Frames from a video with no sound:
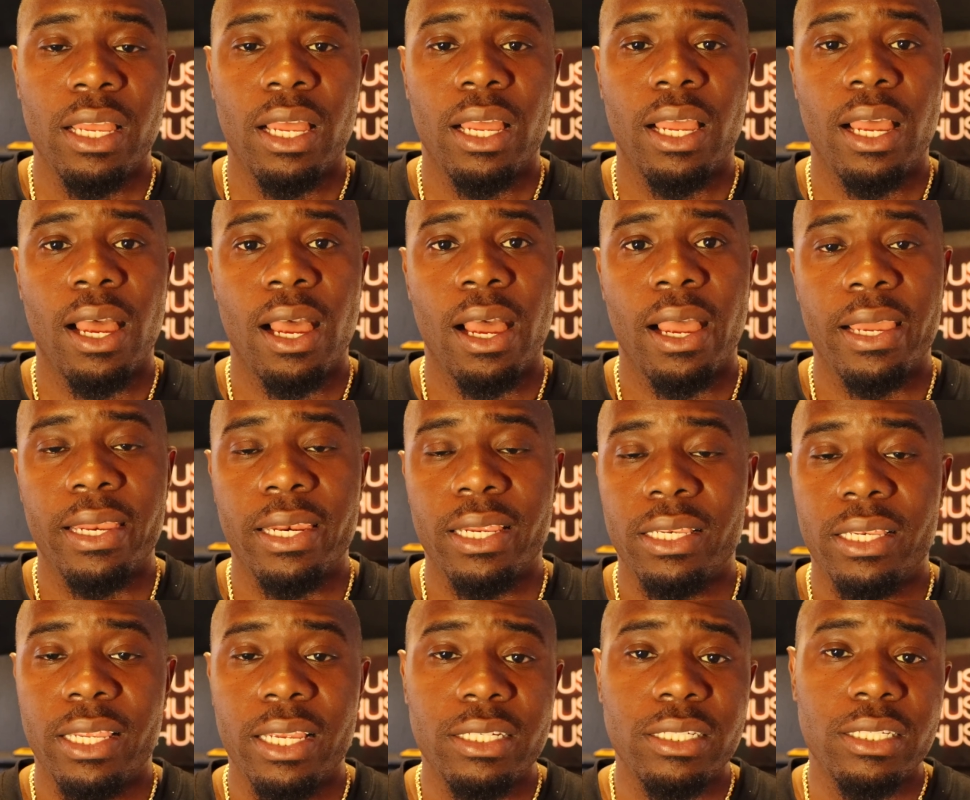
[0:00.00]
In
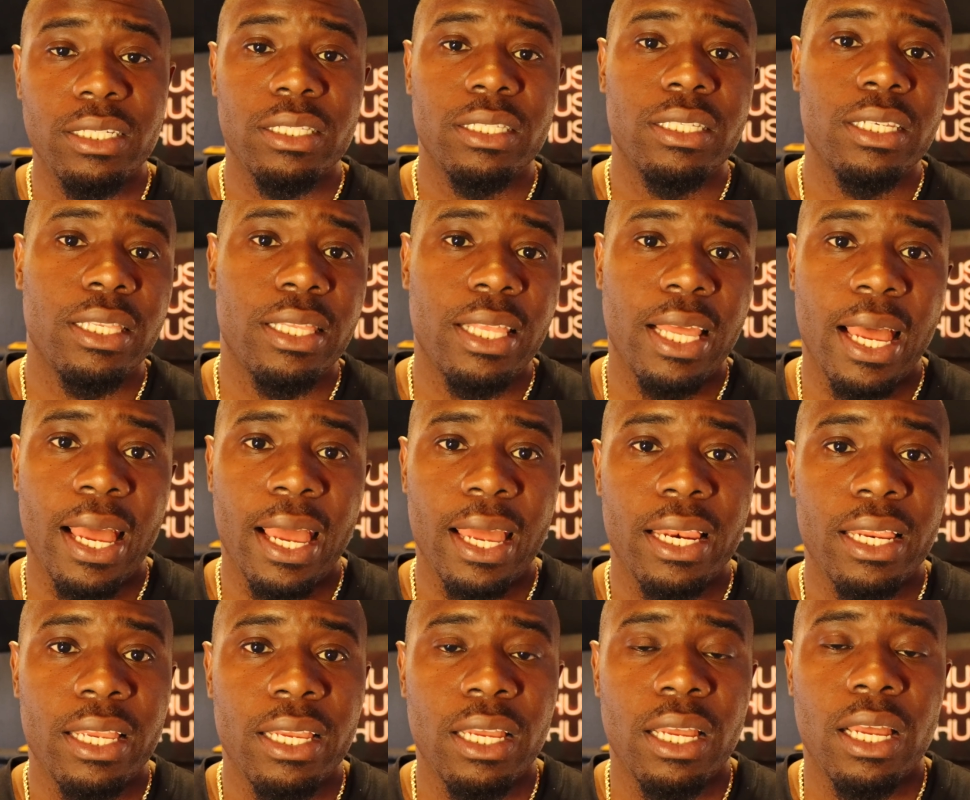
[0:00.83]
addition to
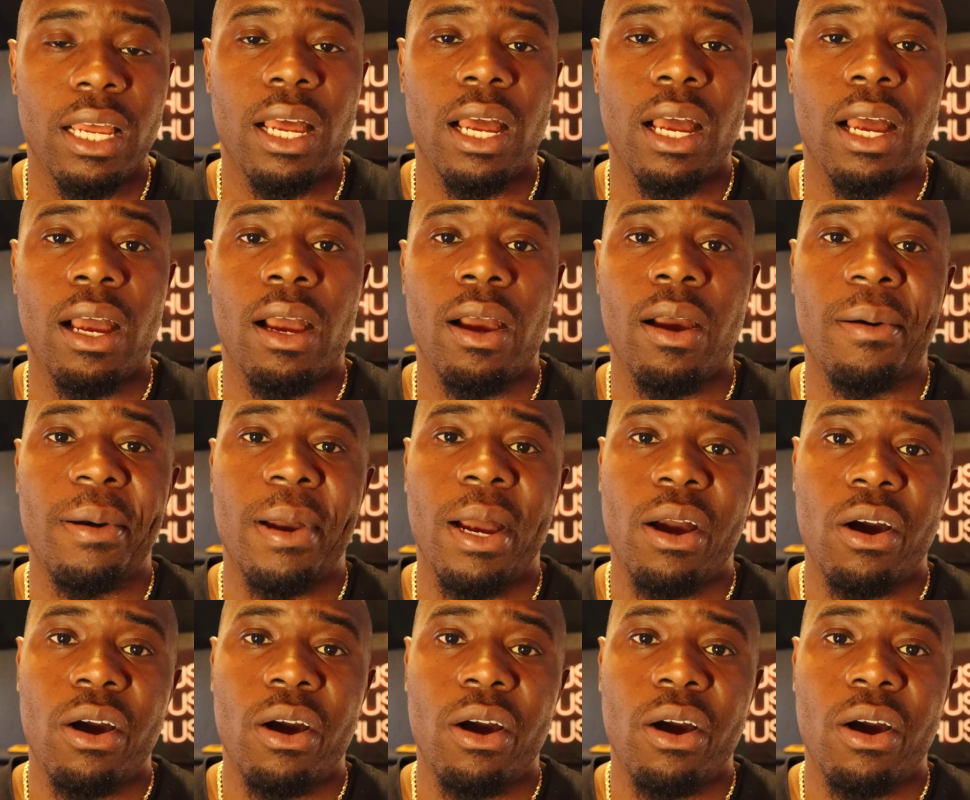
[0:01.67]
that, I